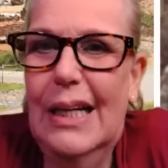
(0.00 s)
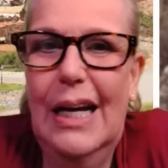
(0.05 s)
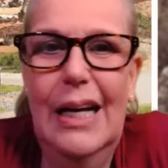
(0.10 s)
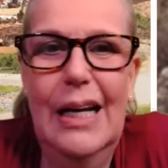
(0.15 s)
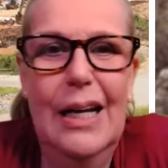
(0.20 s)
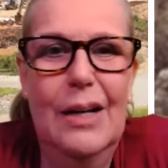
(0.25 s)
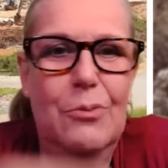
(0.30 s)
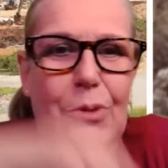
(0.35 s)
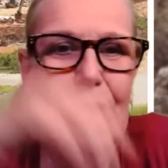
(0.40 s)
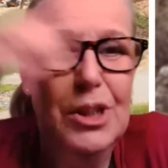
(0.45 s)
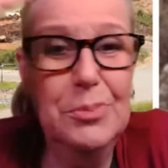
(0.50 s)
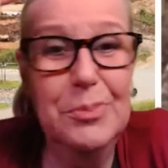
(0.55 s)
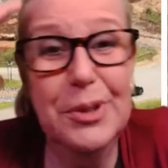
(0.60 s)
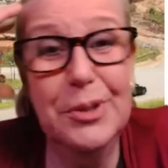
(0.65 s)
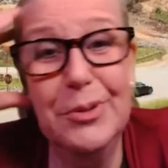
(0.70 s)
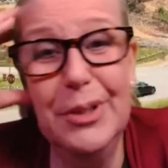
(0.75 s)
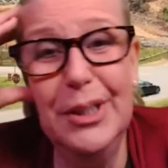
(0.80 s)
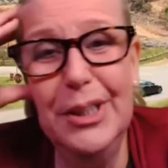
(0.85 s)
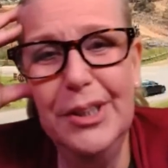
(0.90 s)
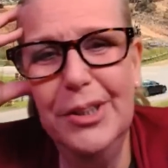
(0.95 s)
I watched my
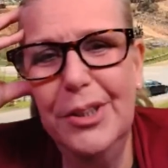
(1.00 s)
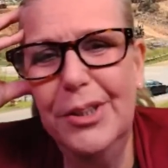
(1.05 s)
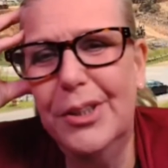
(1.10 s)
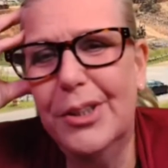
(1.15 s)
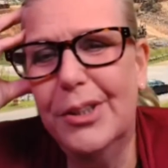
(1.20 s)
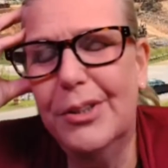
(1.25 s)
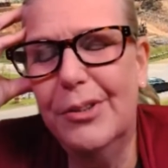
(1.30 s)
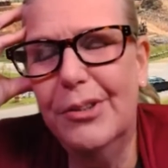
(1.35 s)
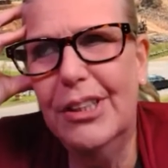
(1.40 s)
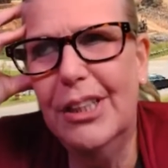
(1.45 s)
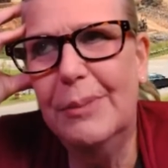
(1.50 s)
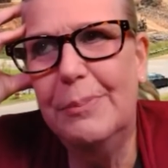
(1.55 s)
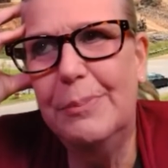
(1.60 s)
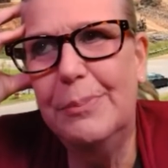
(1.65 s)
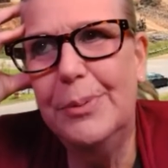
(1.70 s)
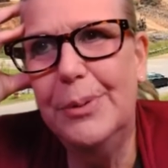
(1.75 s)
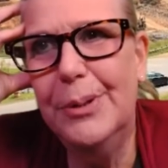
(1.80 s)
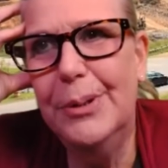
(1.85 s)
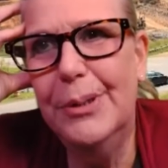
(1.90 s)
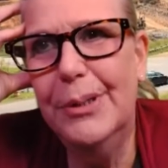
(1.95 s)
granddaughter grow up,
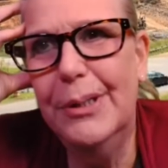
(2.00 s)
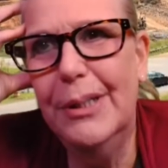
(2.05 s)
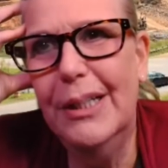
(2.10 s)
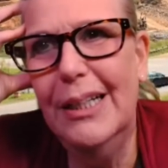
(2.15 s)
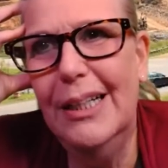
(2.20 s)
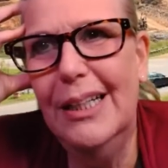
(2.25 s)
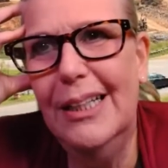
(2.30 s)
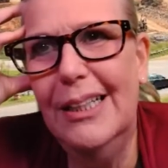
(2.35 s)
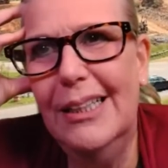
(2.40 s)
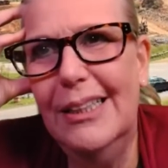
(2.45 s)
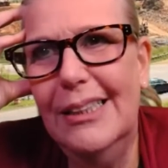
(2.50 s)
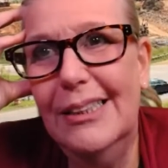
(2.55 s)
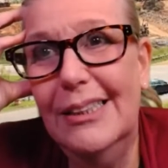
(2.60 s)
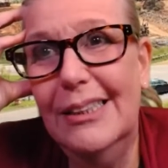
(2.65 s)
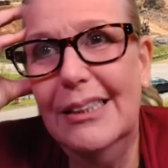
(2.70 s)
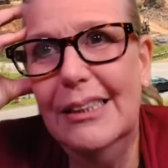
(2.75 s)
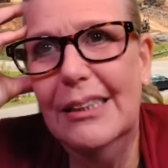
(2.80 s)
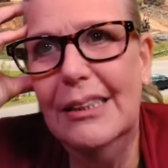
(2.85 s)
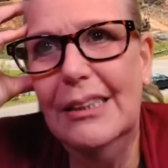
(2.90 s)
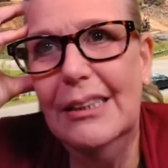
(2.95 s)
and
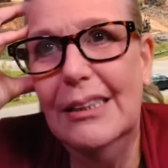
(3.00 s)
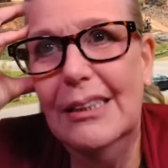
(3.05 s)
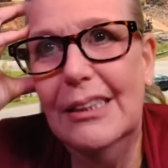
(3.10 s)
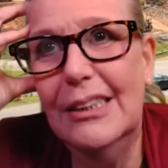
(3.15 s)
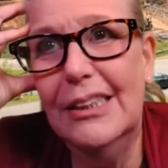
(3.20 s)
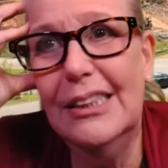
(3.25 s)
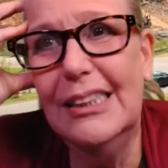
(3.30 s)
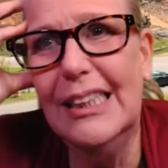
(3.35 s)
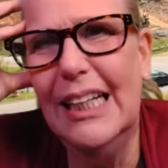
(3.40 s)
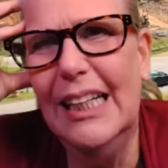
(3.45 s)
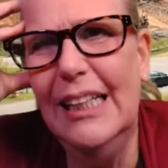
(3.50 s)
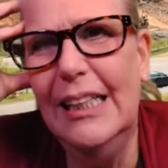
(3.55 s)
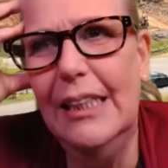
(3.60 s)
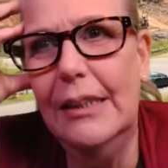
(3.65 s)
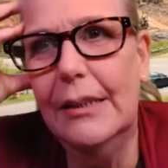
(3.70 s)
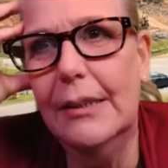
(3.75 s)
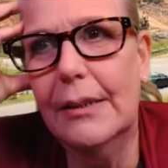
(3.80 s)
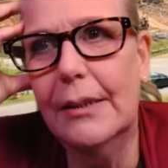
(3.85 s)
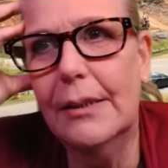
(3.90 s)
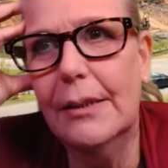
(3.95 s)
she's
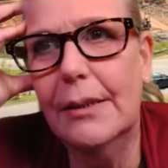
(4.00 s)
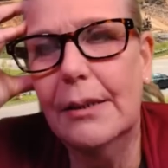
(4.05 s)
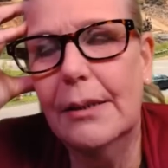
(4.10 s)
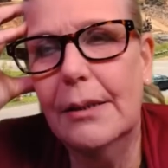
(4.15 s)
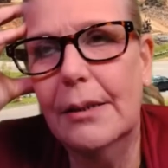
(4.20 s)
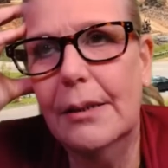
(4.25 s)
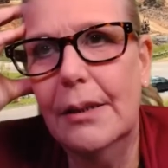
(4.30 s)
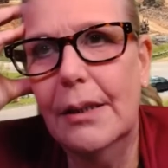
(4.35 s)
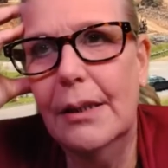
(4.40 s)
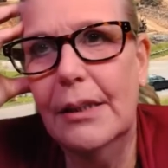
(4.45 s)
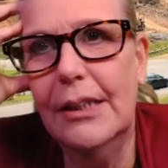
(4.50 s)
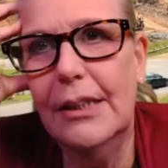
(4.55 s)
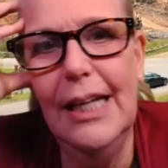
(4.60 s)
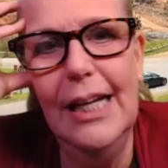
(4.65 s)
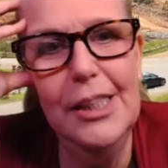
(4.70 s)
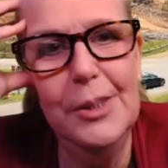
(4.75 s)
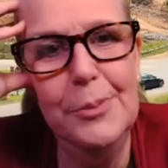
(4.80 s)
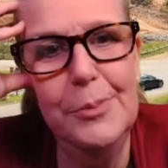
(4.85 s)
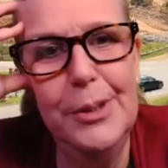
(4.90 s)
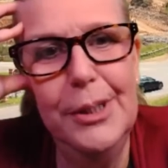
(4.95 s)
eight. She
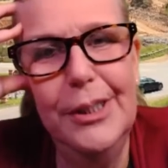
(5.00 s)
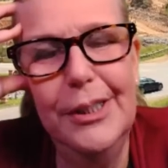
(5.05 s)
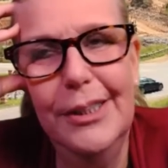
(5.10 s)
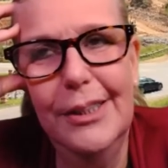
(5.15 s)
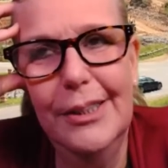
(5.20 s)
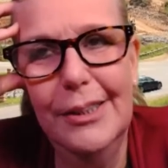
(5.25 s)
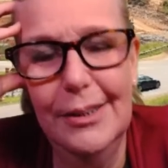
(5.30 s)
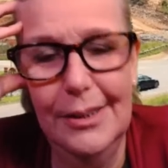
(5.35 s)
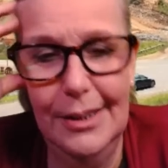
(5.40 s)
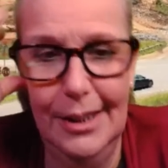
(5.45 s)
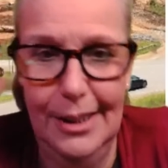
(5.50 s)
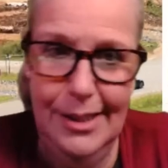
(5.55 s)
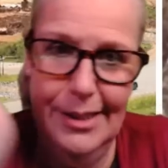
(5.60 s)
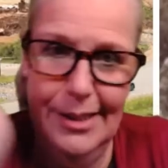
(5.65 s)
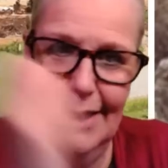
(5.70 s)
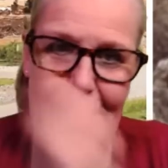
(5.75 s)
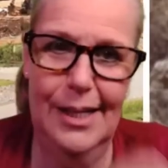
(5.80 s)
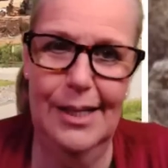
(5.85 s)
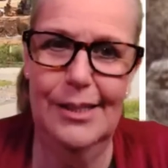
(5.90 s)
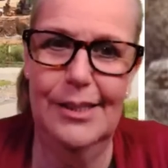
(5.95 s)
asked me the other
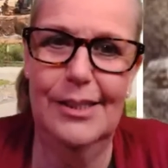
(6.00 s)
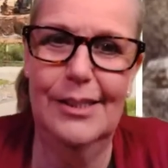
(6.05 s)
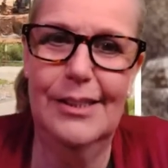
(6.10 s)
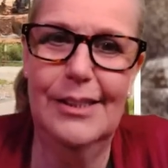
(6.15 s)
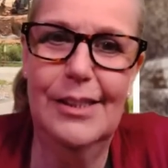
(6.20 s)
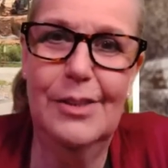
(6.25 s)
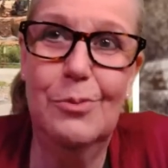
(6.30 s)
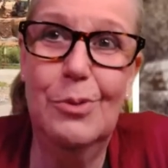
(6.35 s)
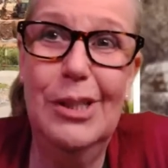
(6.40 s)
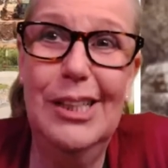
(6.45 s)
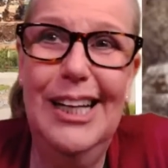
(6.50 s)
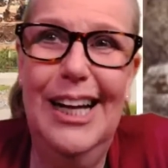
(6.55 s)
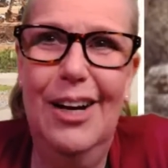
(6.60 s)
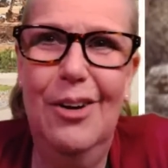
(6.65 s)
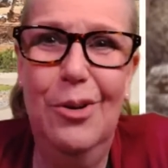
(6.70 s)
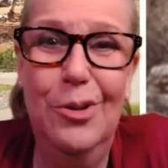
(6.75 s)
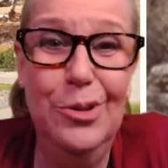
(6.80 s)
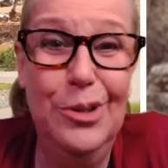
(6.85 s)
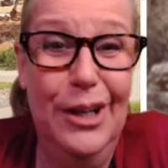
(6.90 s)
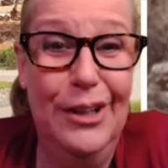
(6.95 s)
day. She said, "What? How
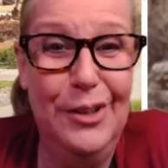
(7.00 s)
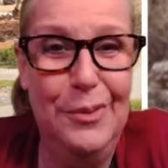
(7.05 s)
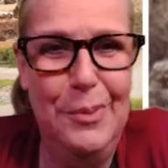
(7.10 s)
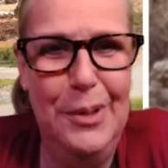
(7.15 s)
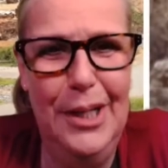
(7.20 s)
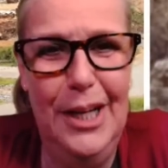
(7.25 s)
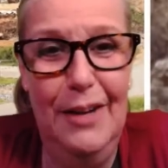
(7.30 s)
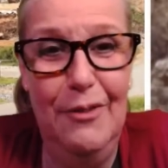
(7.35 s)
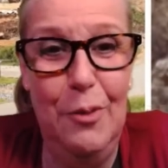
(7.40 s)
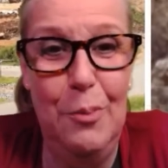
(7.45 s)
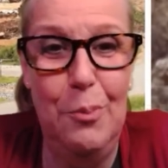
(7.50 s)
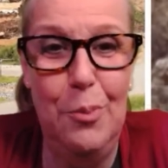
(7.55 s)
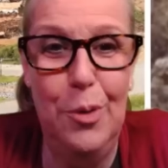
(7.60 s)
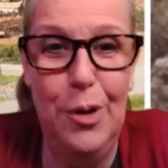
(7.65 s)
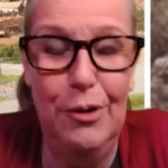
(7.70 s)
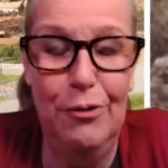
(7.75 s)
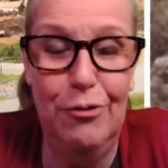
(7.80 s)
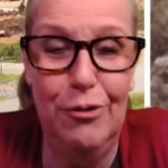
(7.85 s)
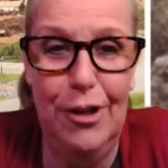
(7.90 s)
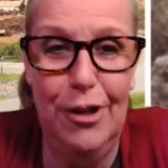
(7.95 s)
old do I have to be to have a
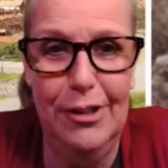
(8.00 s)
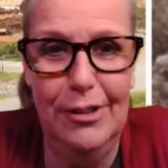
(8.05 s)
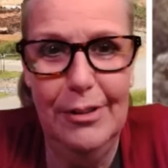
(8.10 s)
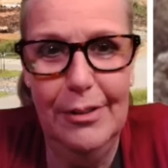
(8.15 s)
boyfriend?"